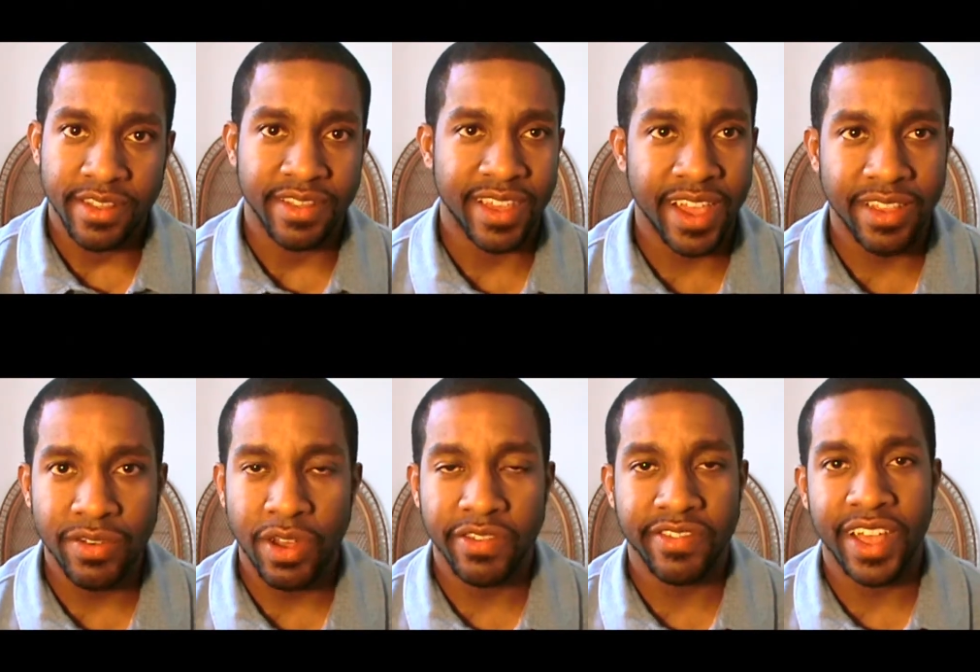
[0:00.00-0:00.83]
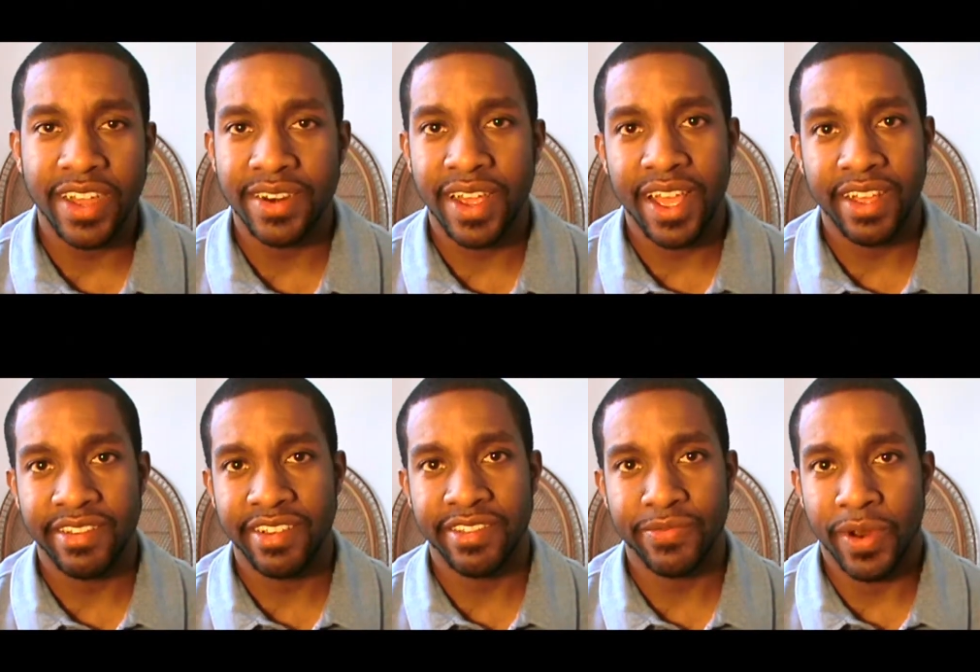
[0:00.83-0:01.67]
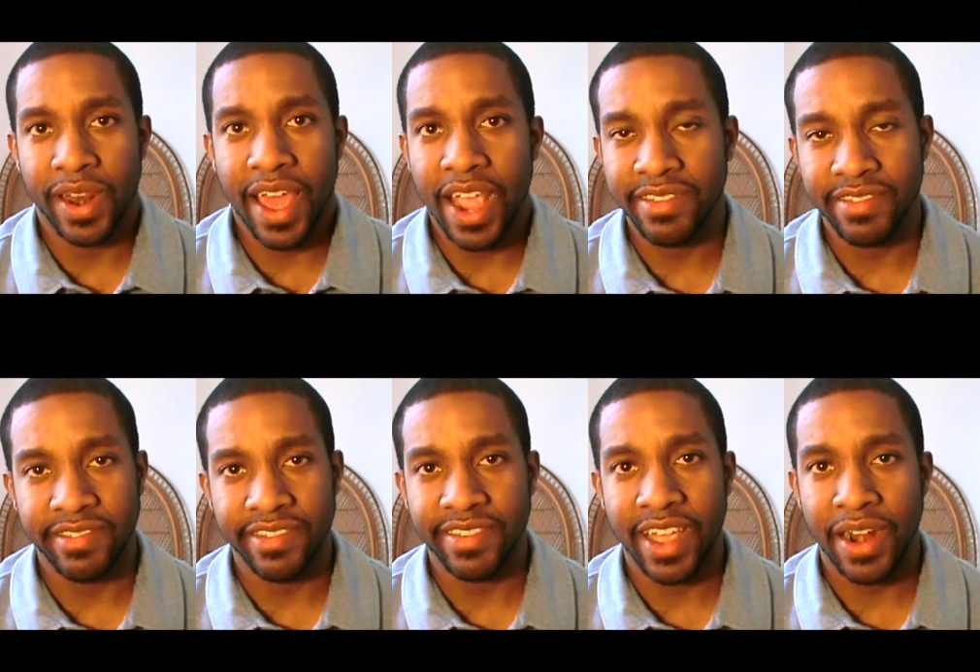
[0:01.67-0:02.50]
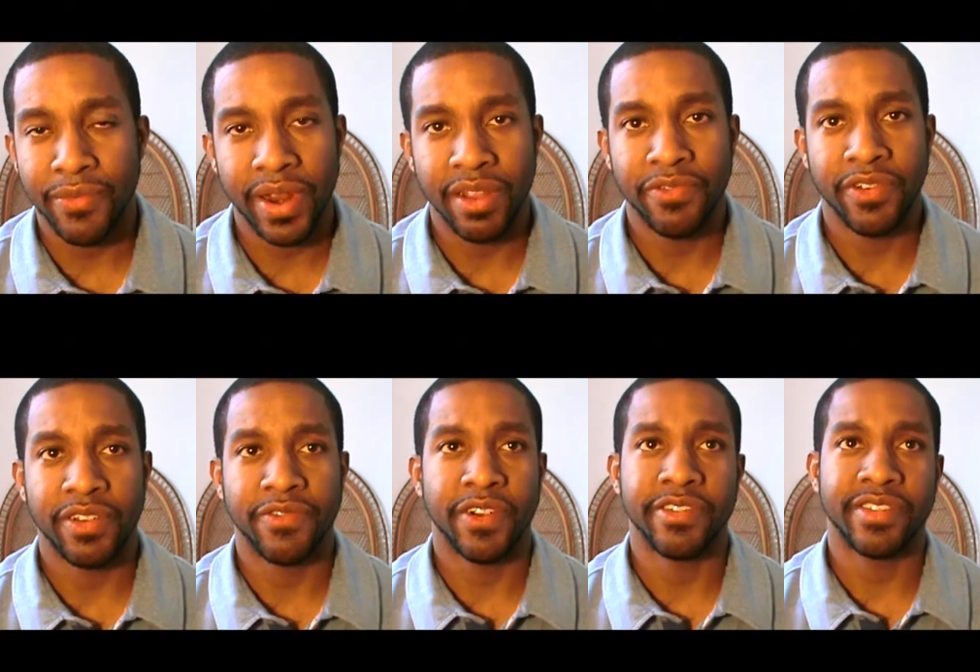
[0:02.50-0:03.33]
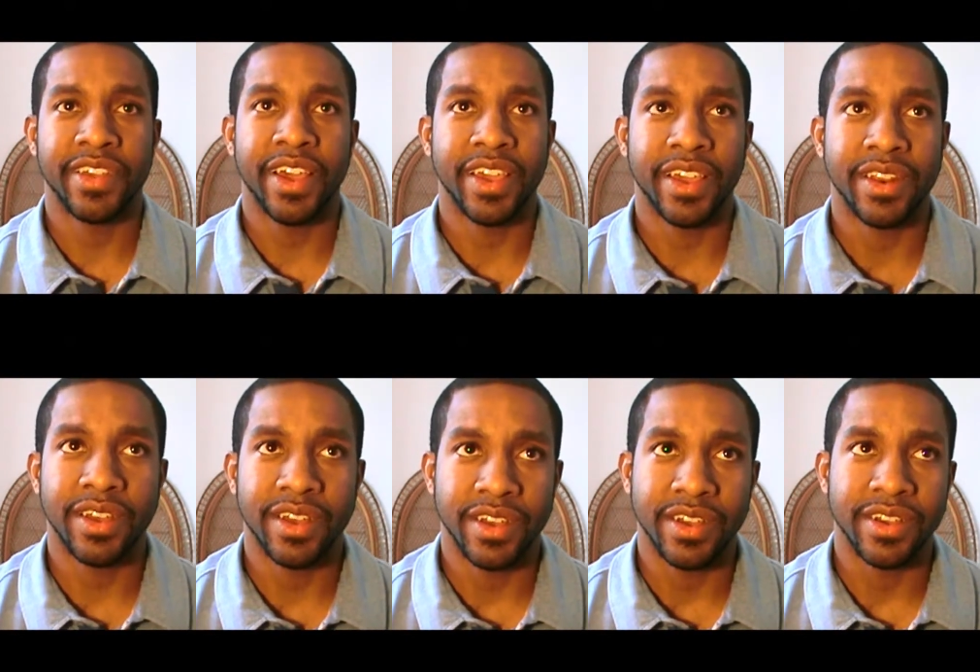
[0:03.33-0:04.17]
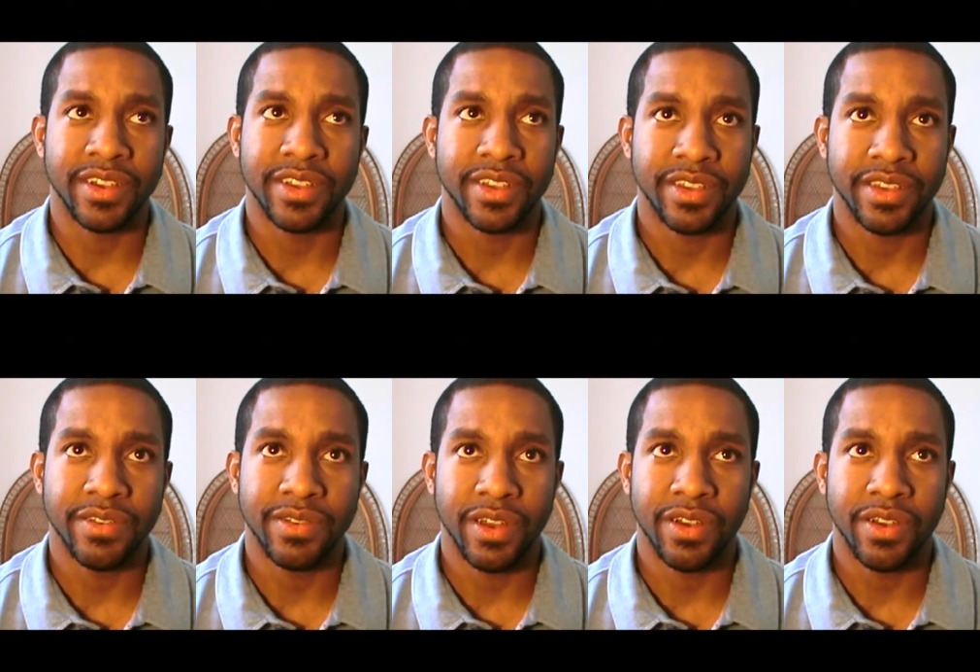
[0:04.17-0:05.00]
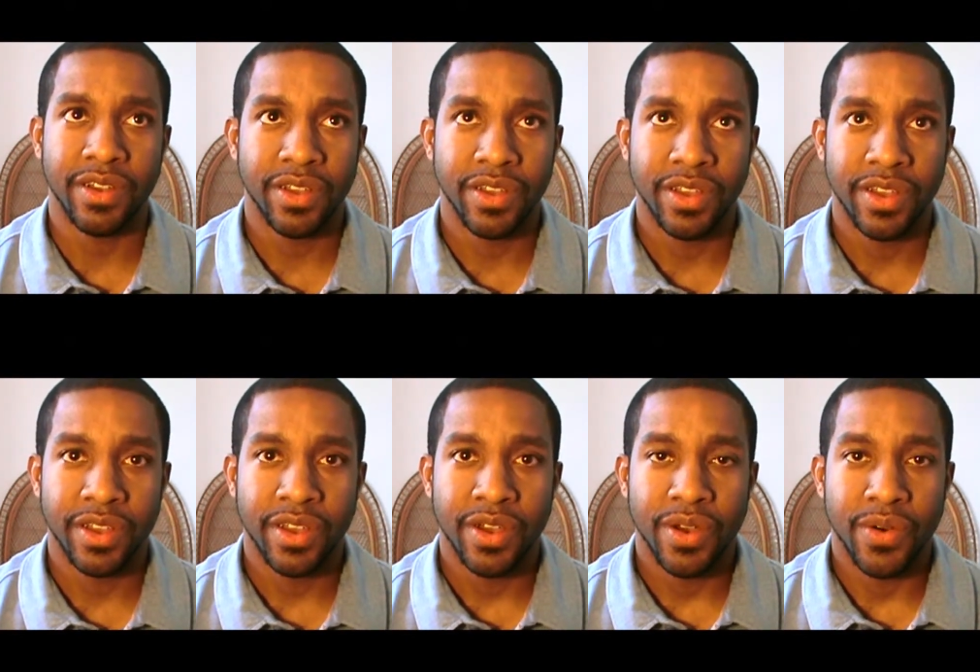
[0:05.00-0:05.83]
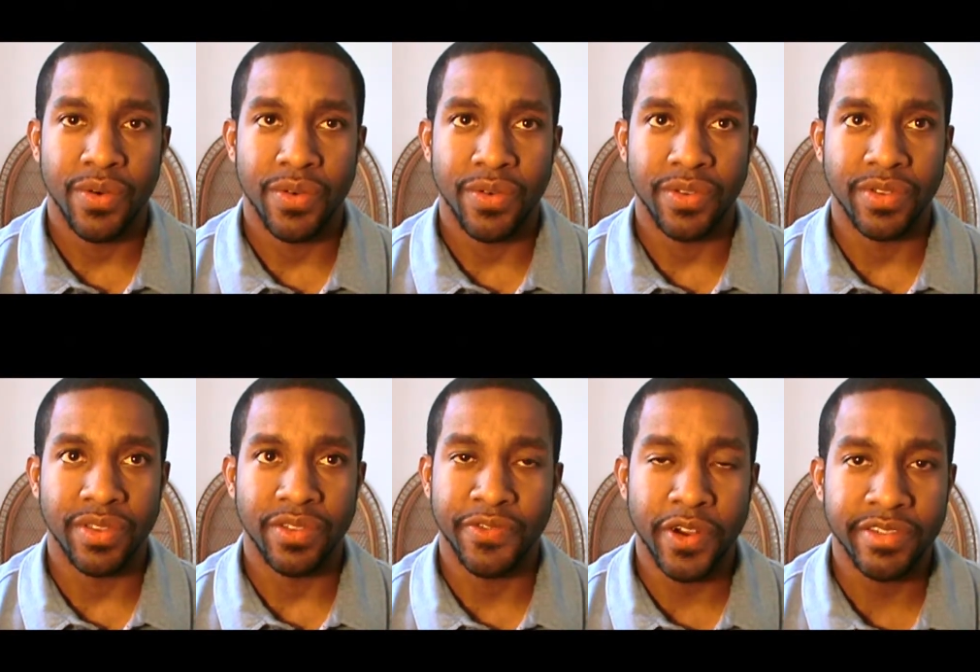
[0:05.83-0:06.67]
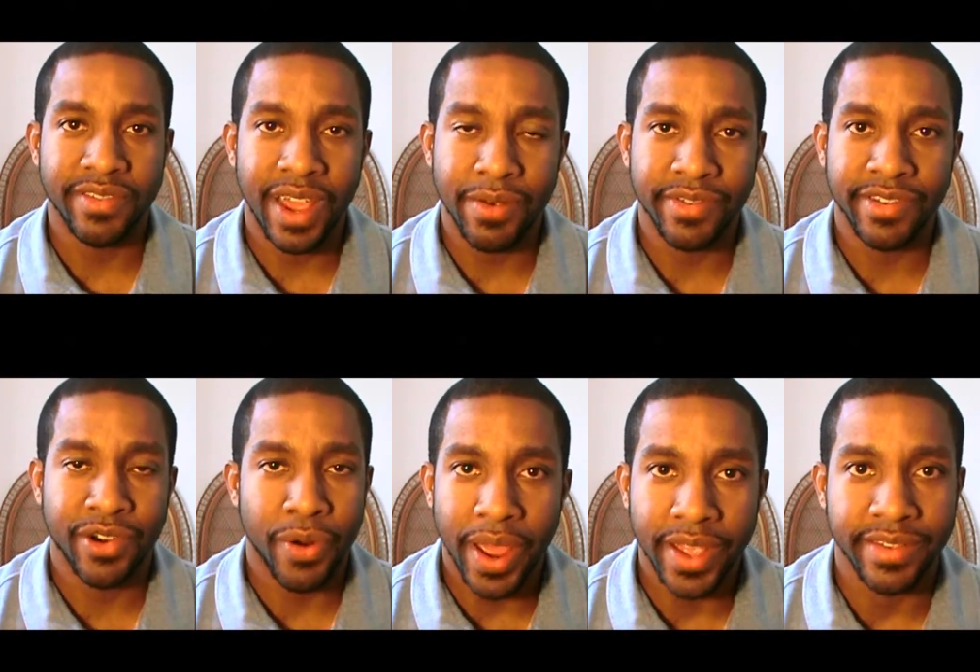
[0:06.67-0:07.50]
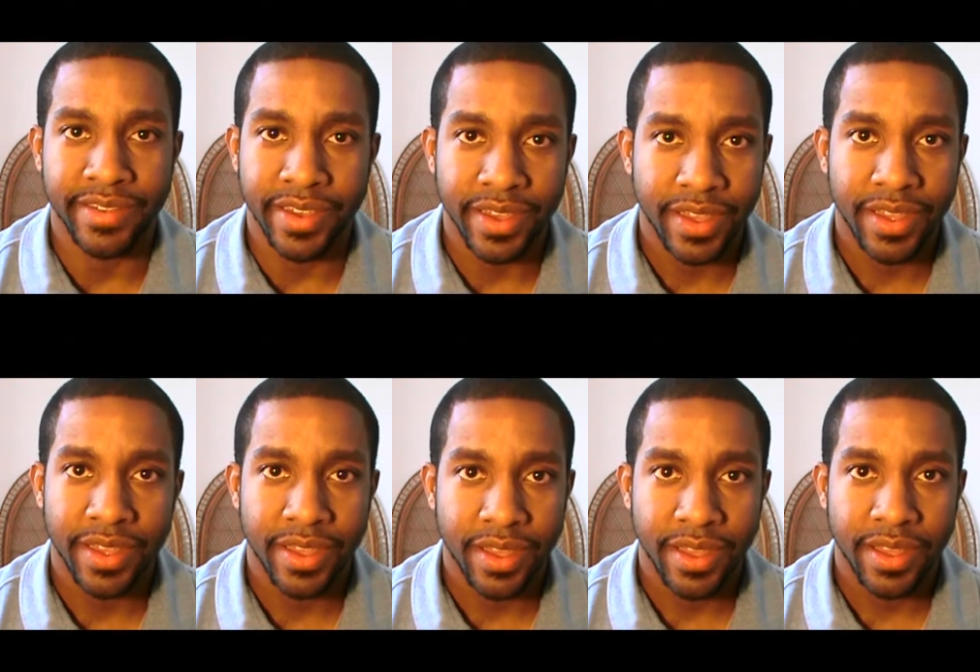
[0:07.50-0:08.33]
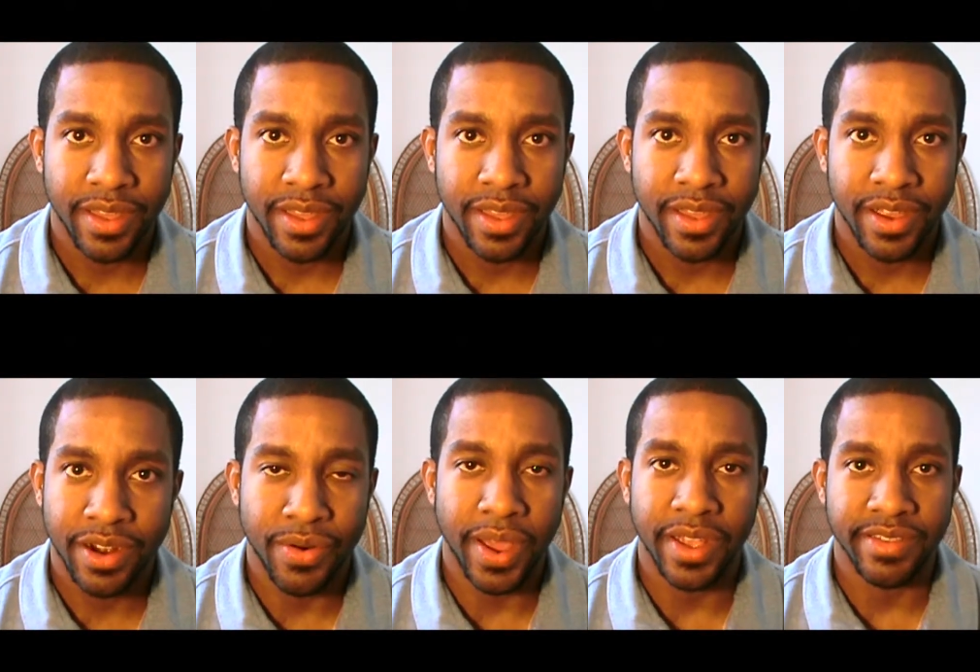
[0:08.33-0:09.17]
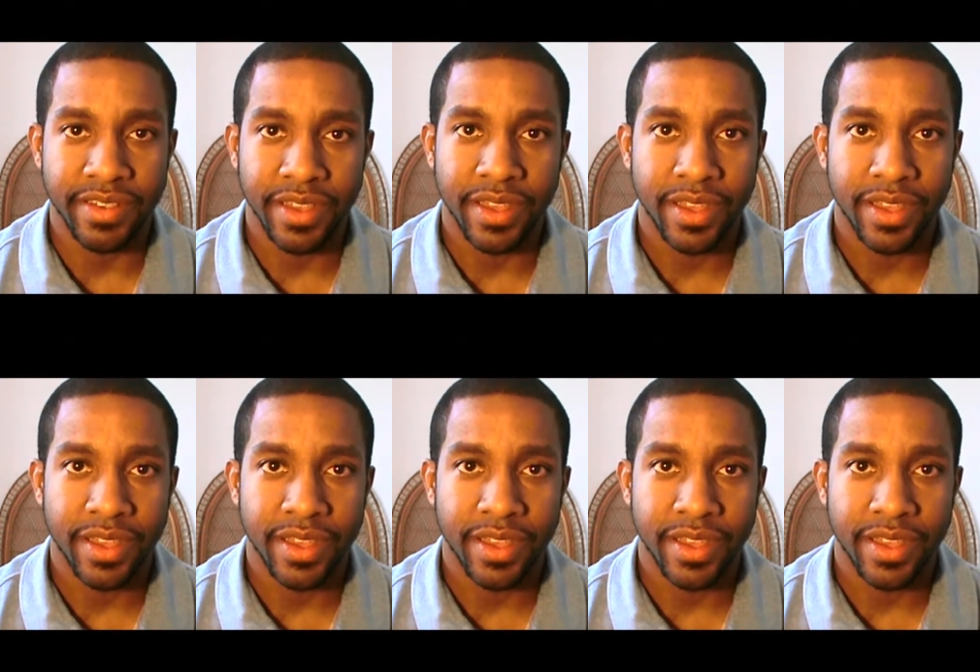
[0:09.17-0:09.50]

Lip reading: Then, you know, Sunday I just relaxed, just got ready for the first day, and, you know, the first day was crazy. Crazy.